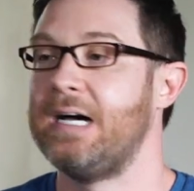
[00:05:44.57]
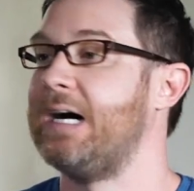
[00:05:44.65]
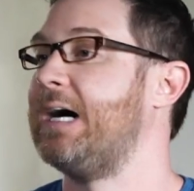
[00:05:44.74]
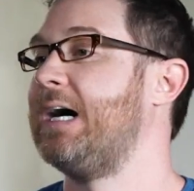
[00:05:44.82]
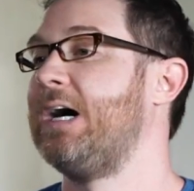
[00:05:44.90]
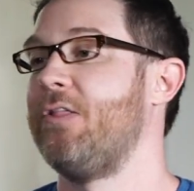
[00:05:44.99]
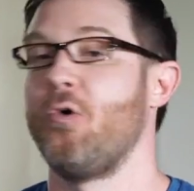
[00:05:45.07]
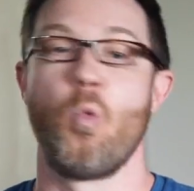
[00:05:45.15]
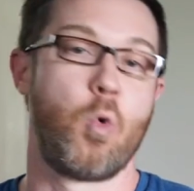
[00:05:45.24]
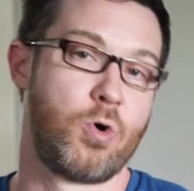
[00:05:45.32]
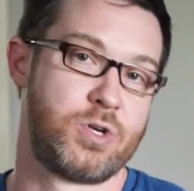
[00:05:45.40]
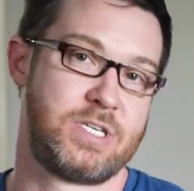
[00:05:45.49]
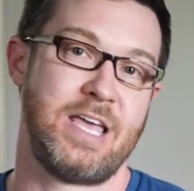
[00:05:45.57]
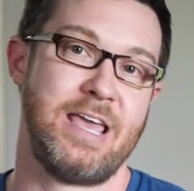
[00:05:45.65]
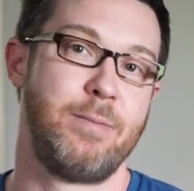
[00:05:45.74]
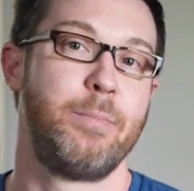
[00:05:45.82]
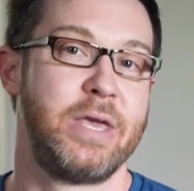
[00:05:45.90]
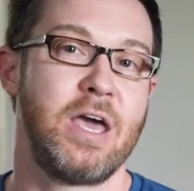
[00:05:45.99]
the worse
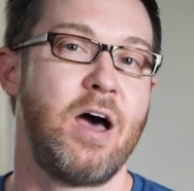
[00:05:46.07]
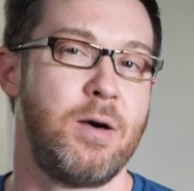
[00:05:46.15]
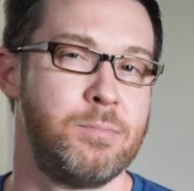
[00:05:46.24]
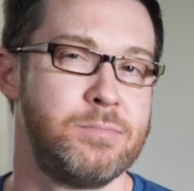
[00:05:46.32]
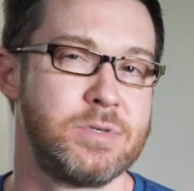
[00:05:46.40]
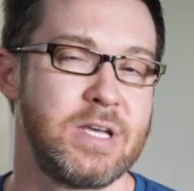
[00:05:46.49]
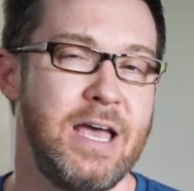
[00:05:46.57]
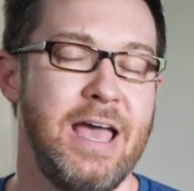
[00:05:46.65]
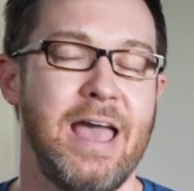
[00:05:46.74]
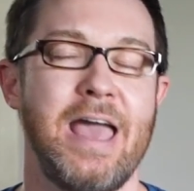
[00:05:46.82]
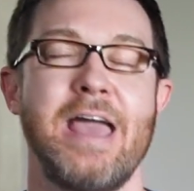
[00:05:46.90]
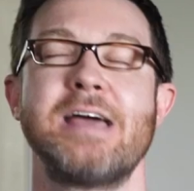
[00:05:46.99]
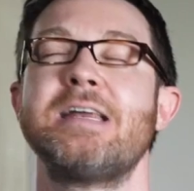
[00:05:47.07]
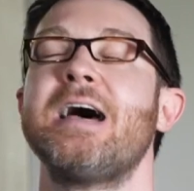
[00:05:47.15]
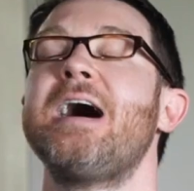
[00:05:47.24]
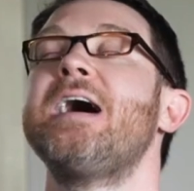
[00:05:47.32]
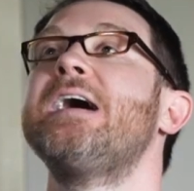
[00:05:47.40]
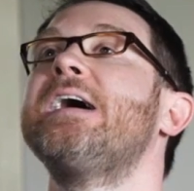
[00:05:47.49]
it becomes. And
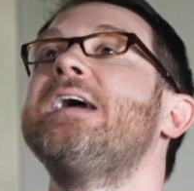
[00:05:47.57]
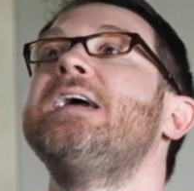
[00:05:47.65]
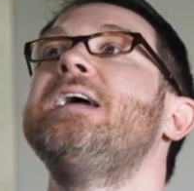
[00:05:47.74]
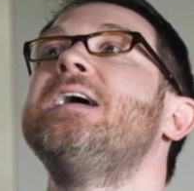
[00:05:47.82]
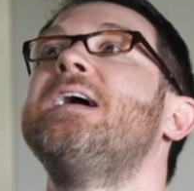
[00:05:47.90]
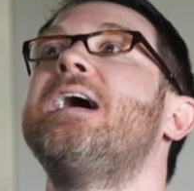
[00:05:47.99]
I